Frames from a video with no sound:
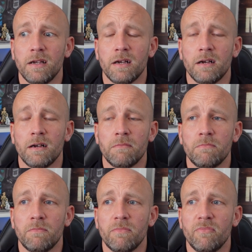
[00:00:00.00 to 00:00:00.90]

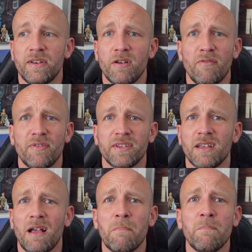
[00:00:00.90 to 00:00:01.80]
then it offers
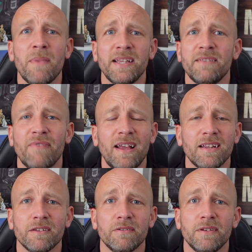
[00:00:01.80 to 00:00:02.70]
amazing value.